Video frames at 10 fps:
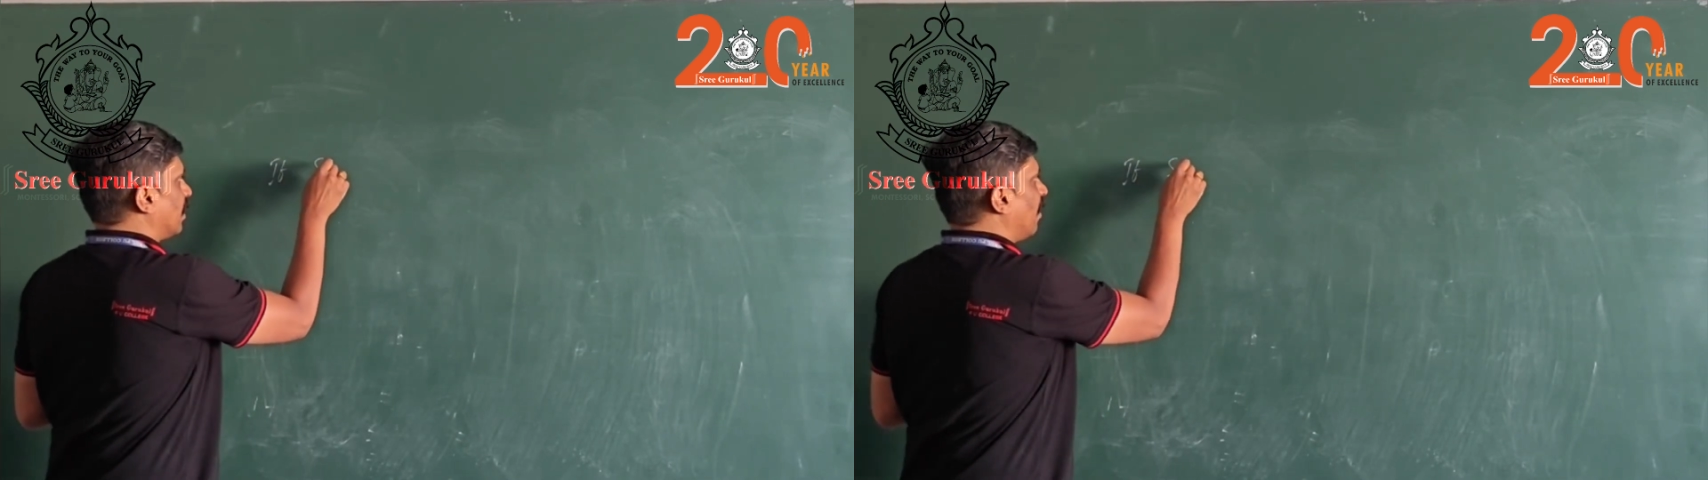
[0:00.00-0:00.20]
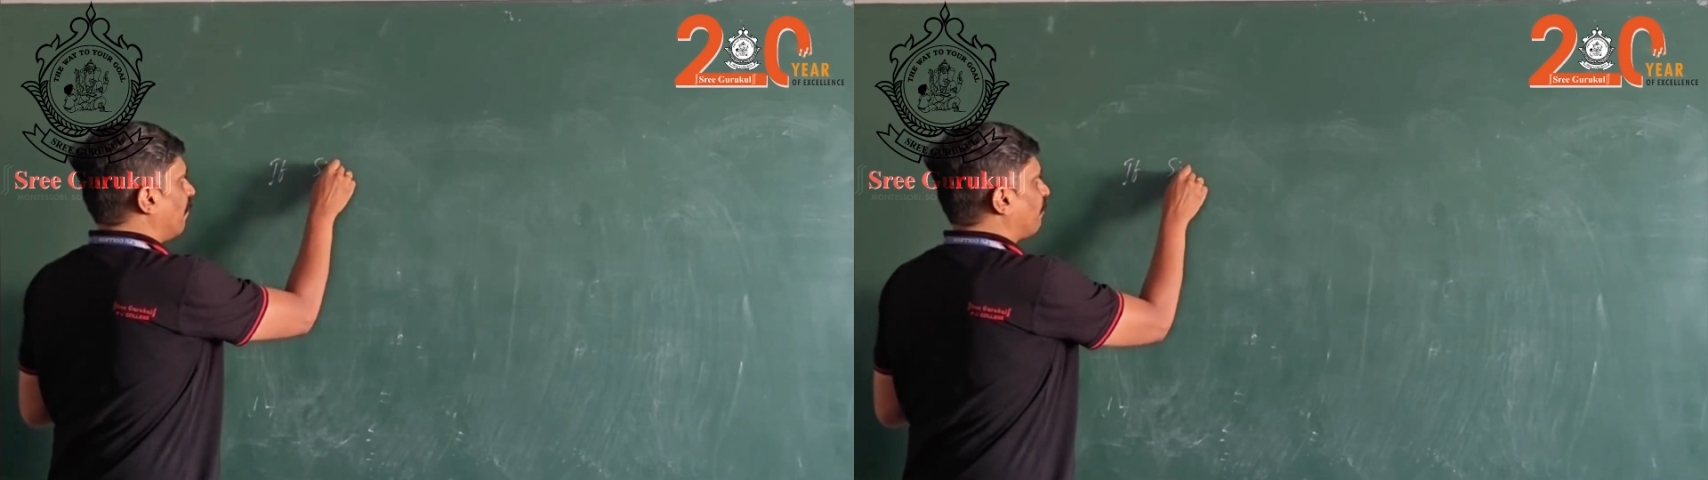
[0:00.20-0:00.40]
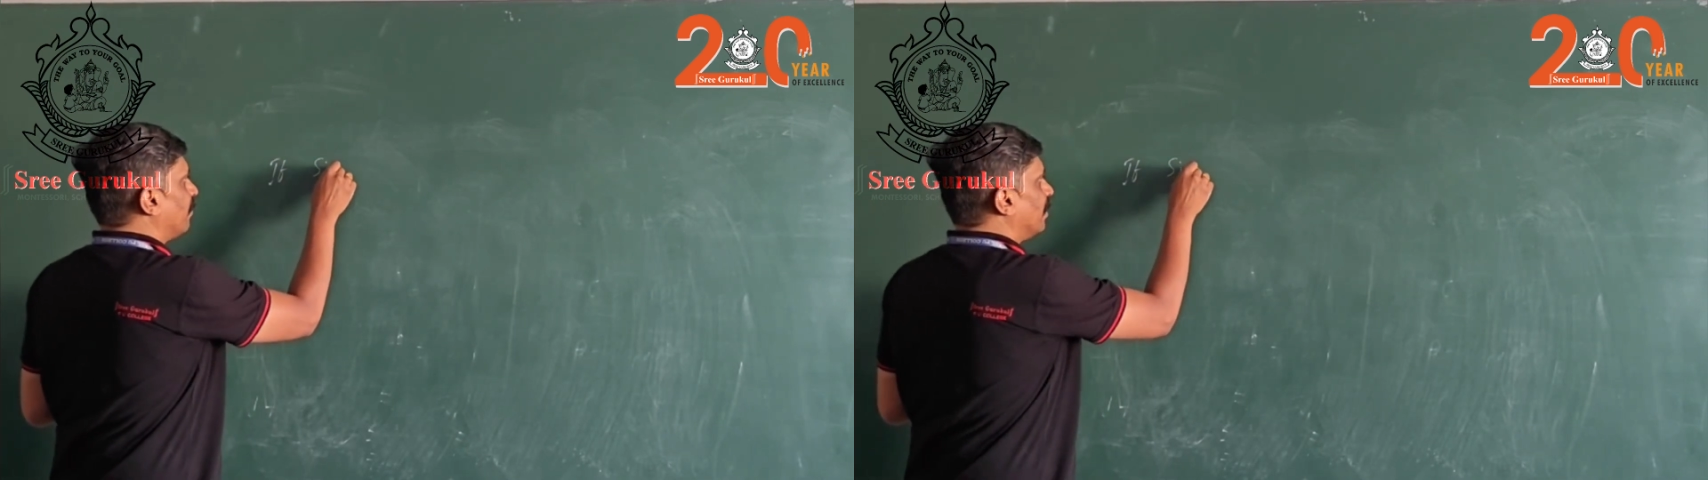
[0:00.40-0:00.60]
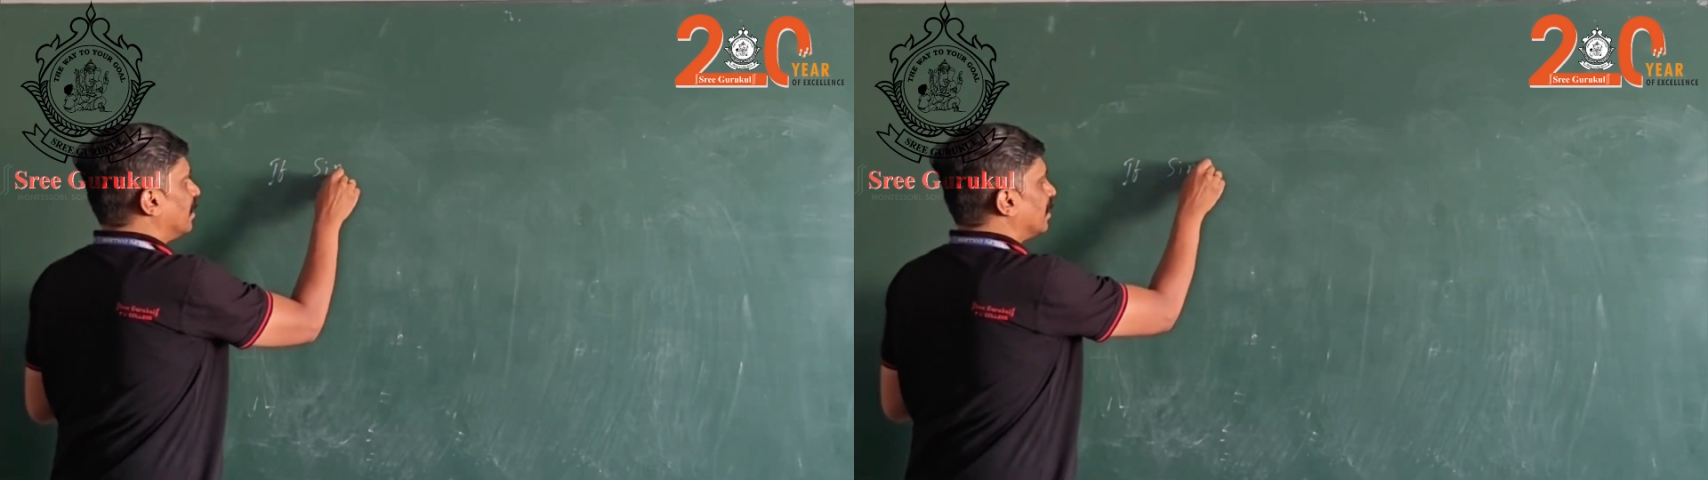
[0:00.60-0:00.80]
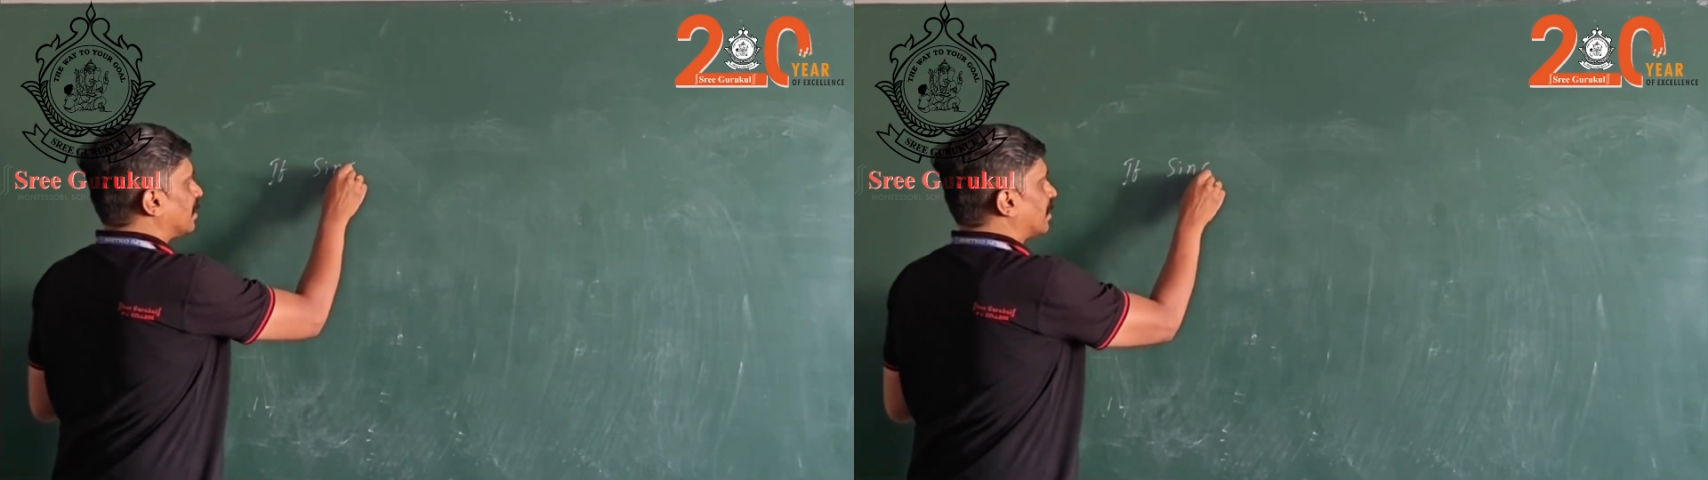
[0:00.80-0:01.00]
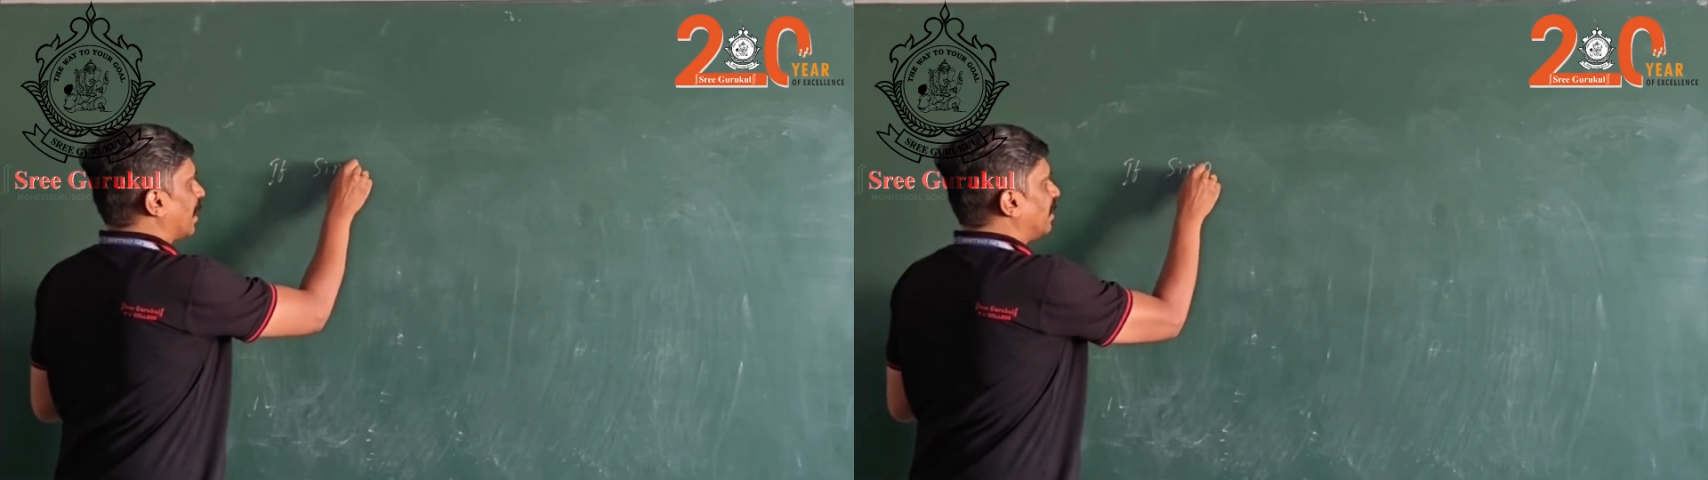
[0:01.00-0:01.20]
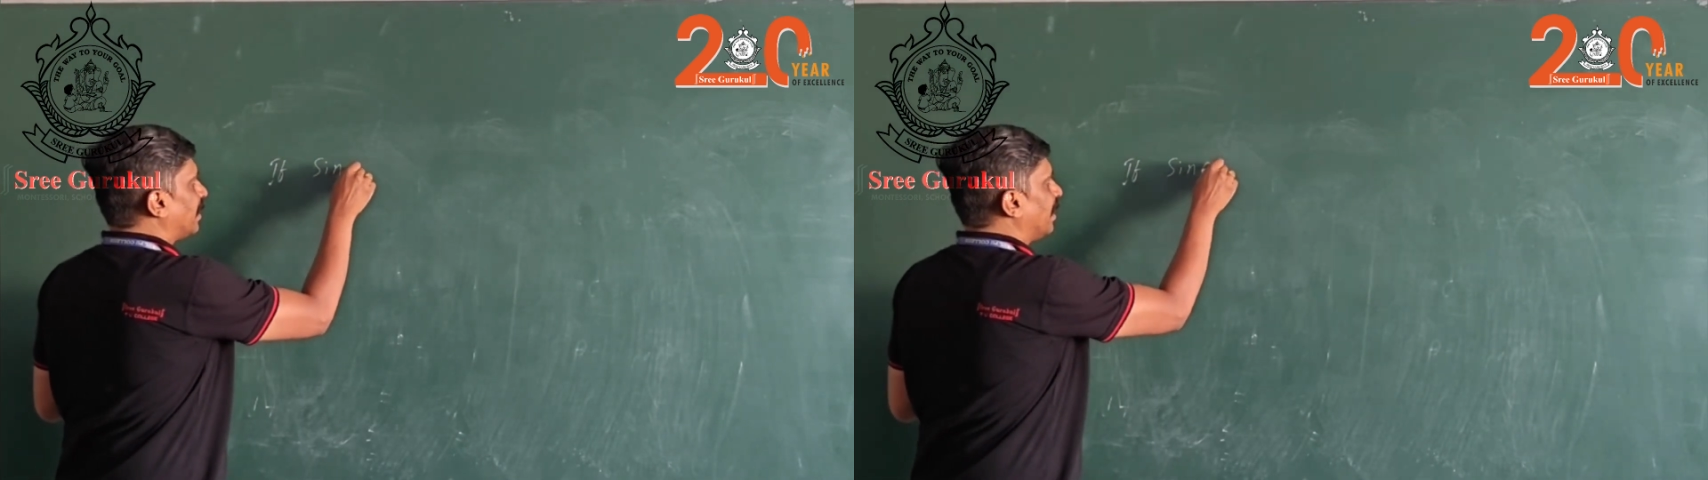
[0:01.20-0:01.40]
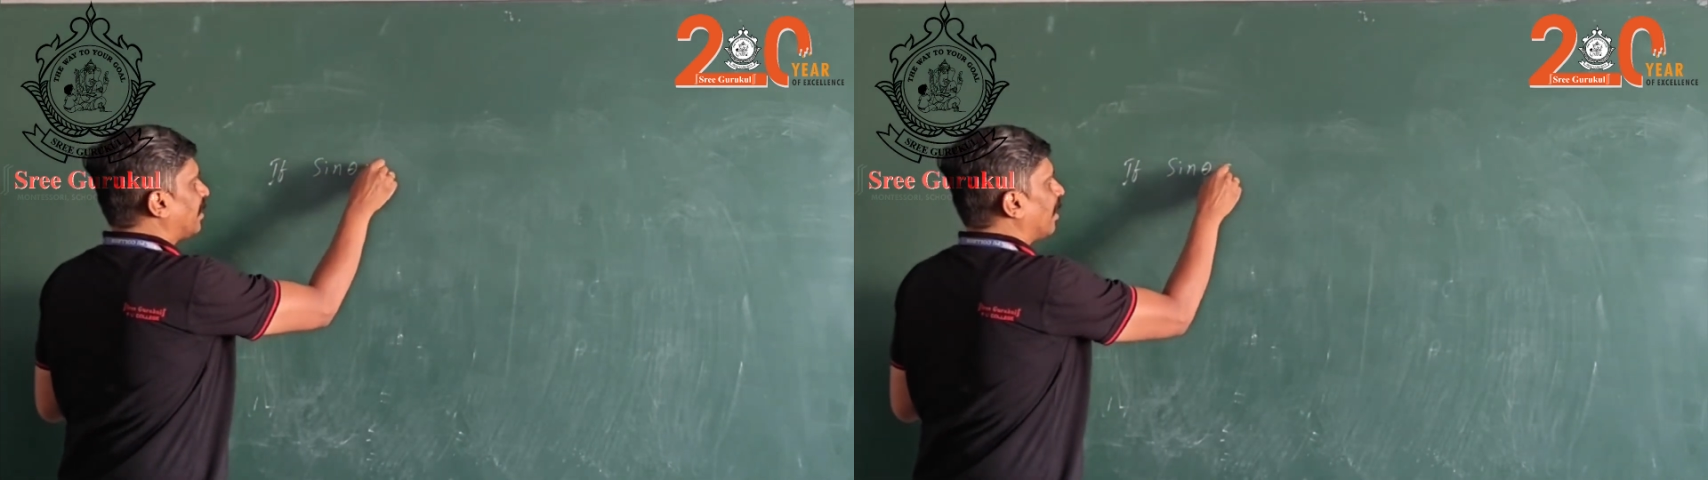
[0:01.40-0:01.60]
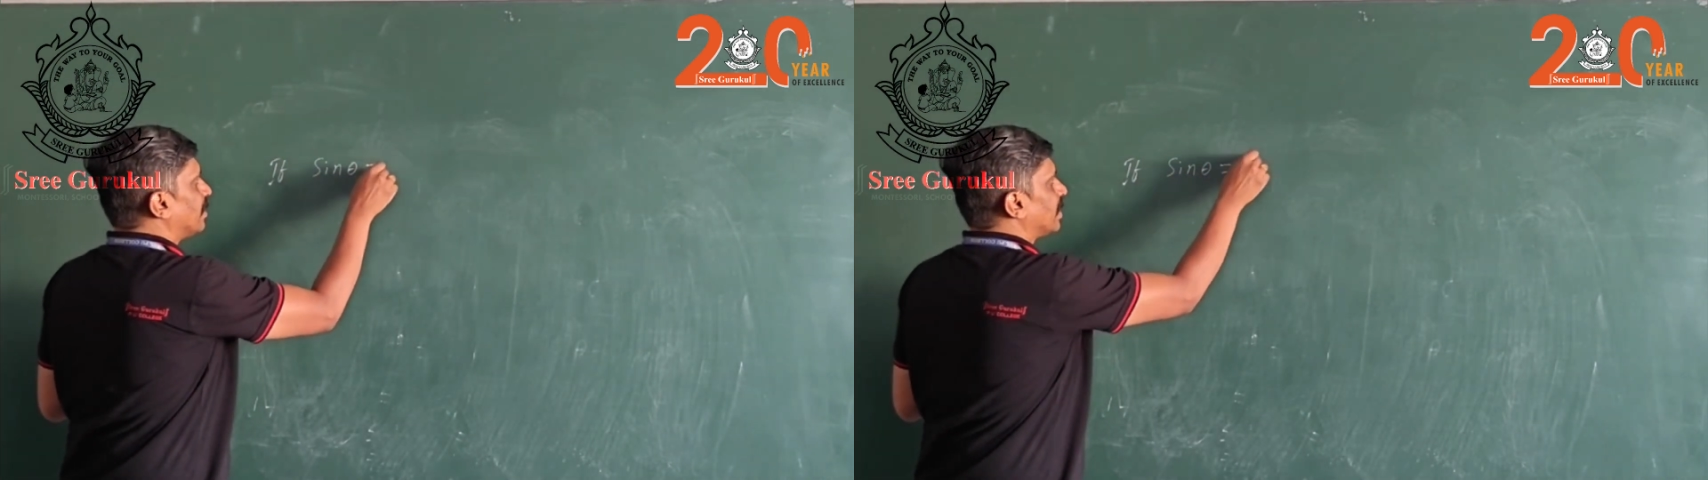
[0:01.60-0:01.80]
if sin theta